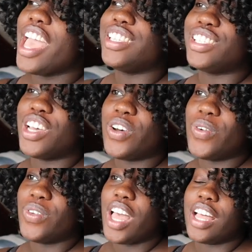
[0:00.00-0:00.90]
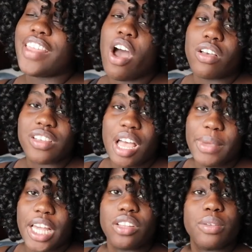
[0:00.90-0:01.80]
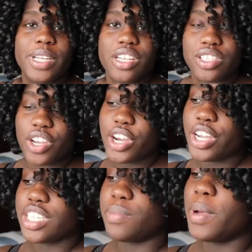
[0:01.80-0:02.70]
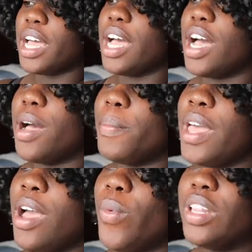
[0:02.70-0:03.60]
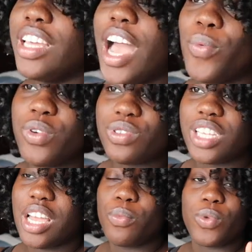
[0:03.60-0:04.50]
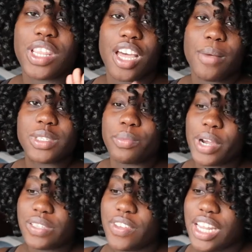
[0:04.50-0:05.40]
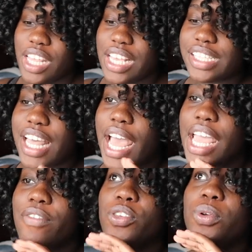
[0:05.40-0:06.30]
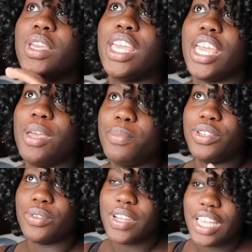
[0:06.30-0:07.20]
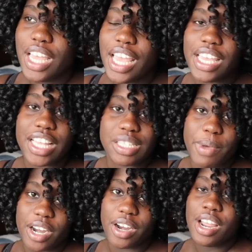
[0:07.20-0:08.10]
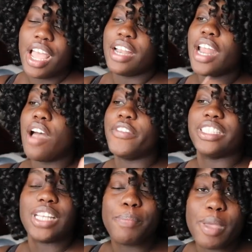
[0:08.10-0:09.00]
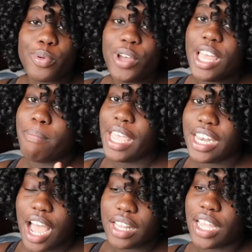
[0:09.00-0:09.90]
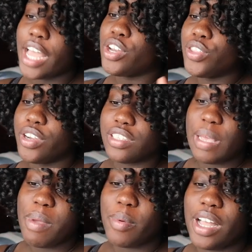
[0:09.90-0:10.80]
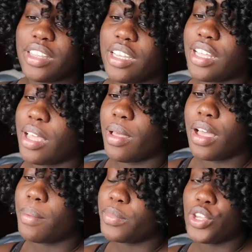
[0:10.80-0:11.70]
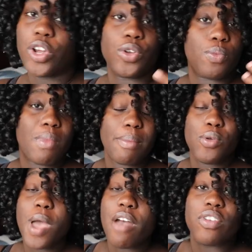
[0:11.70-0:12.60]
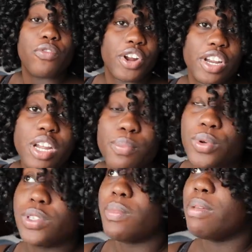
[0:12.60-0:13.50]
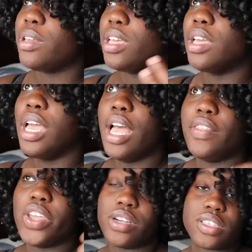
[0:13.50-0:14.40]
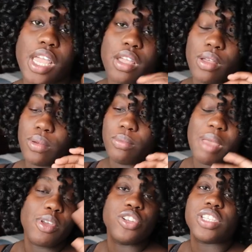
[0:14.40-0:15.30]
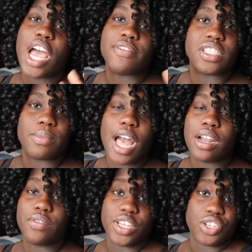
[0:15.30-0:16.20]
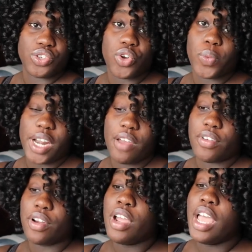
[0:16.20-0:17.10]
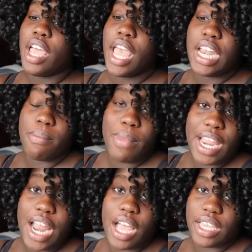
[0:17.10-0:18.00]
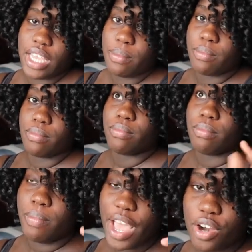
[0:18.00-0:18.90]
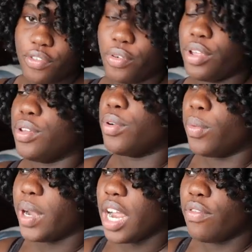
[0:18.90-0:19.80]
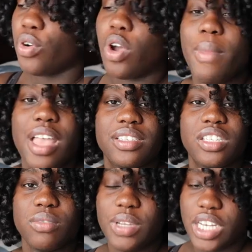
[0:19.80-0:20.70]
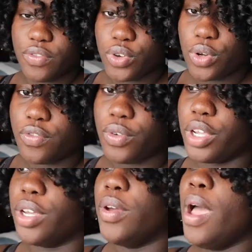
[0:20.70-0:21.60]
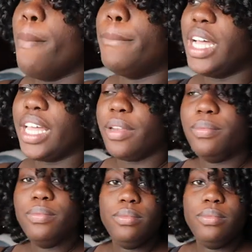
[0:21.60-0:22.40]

and so uh, that also had me like a little bit discouraged but um, one thing i will say when it comes to breastfeeding is that if you keep doing it it gets better now for some people it may not like i know there are some people out there that um, you know maybe you have inverted nipples maybe there's like maybe you just have some kind of issue or whatever and it may not get better for you or whatever or it may still be difficult for you but